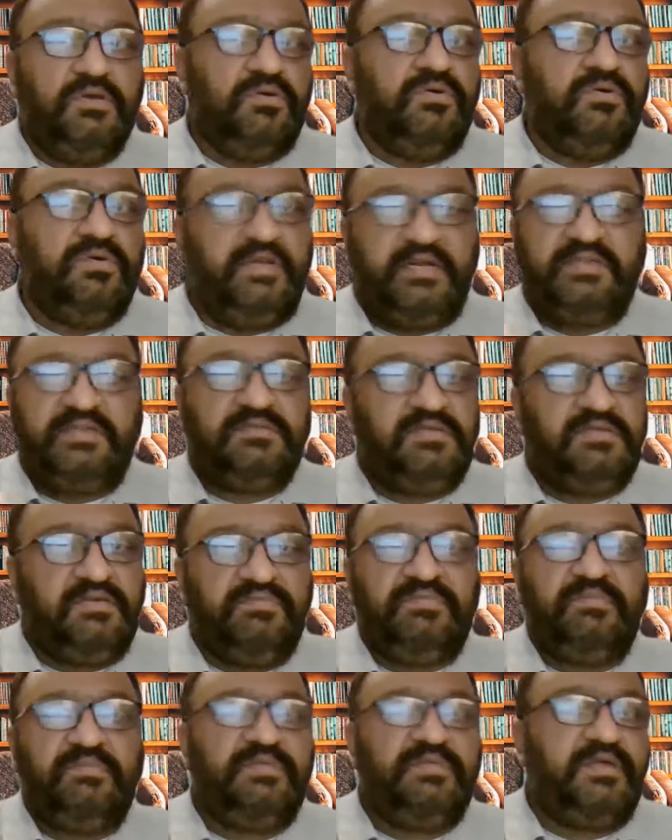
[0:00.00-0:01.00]
Oh,
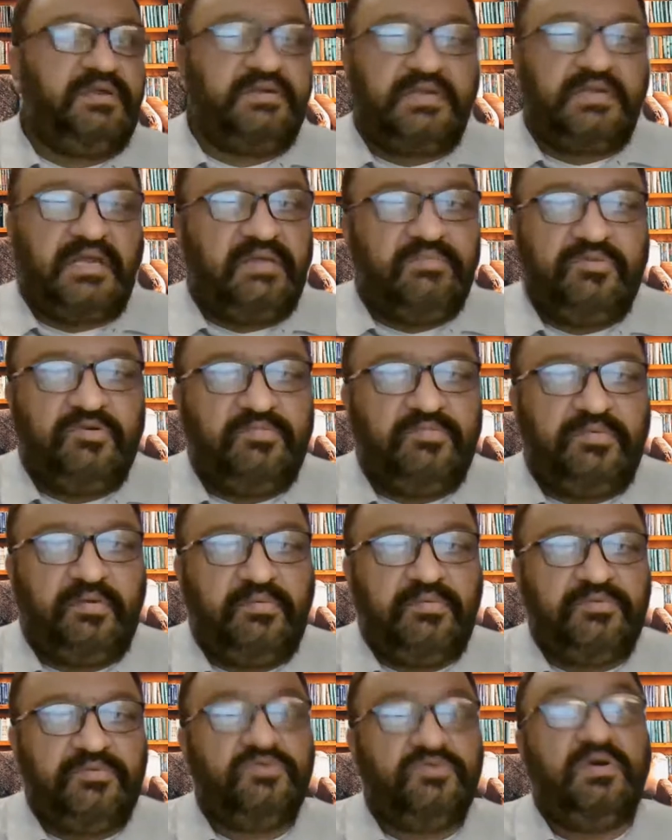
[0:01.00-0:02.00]
give them their time, no
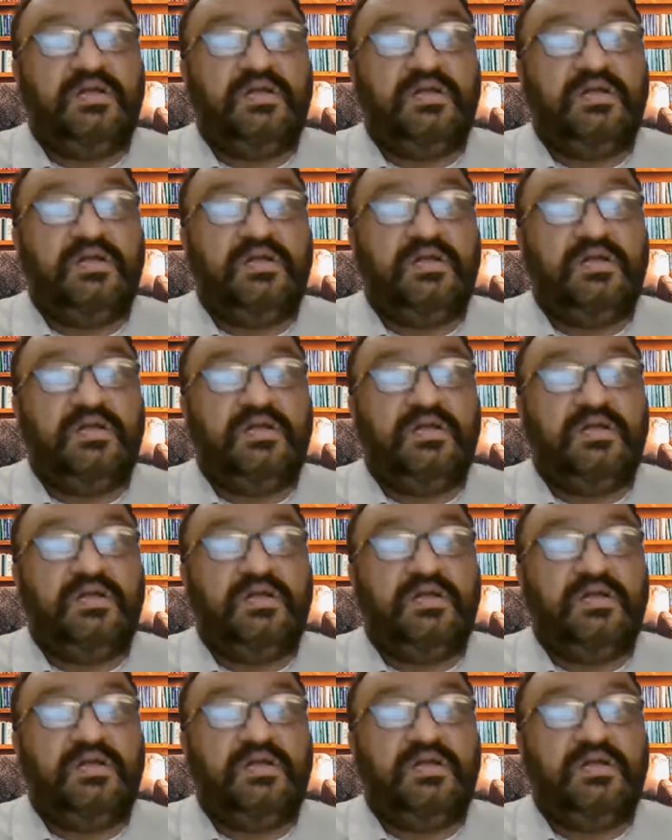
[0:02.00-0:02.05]
problem.